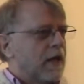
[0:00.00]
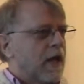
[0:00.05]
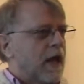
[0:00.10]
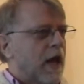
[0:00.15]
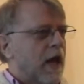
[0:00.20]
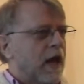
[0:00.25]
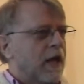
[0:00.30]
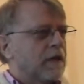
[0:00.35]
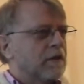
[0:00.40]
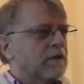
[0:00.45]

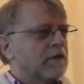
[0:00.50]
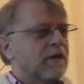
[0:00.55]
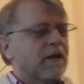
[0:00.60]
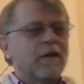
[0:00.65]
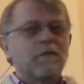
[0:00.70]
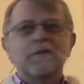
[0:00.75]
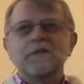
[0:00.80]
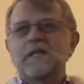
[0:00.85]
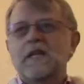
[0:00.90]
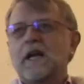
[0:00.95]
And
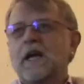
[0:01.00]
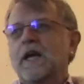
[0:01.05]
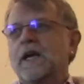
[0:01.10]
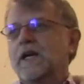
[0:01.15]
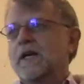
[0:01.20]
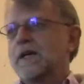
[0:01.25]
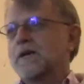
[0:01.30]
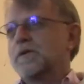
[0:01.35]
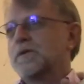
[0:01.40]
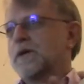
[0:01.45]
it was like,
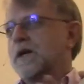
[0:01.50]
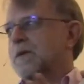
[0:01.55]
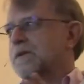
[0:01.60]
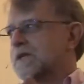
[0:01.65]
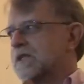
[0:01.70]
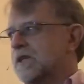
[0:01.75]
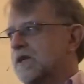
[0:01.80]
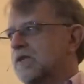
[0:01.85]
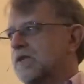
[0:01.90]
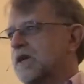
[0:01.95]
when I
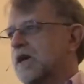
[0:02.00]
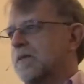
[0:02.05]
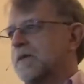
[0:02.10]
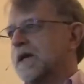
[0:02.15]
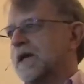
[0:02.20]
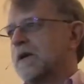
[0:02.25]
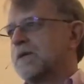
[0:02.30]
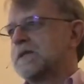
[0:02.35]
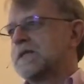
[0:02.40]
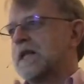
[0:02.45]
would see her
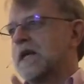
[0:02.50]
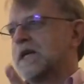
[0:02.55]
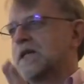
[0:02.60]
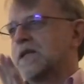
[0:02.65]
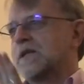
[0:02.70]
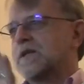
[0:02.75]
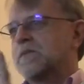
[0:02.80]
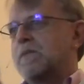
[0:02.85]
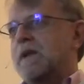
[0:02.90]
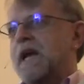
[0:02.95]
coming, it was like
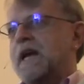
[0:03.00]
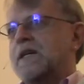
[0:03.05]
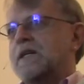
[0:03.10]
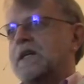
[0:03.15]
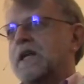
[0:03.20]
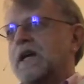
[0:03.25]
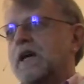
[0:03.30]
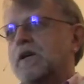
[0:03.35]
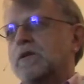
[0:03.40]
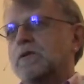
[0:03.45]
this black
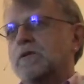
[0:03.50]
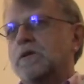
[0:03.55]
cloud.